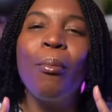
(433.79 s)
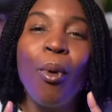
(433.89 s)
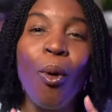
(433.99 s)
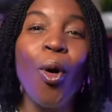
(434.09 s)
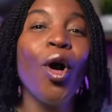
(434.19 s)

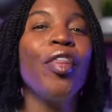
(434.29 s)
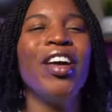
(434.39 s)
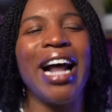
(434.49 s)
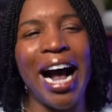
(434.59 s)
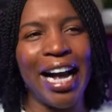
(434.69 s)
more
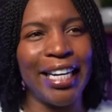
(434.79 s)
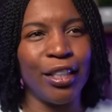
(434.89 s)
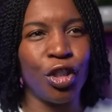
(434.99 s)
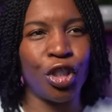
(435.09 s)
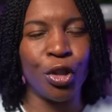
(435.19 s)
than I
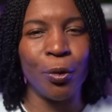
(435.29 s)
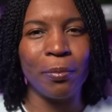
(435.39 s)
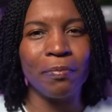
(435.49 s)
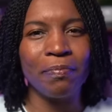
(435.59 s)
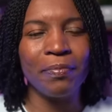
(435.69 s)
can
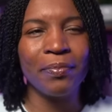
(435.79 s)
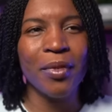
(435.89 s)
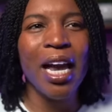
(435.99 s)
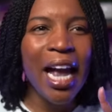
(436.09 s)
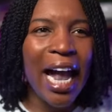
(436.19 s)
chew.
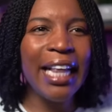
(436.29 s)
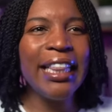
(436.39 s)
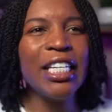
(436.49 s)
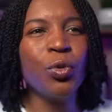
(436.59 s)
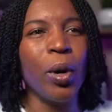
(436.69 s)

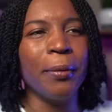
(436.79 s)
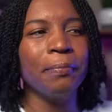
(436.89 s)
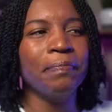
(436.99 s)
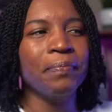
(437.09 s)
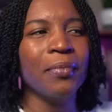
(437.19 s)
And this one,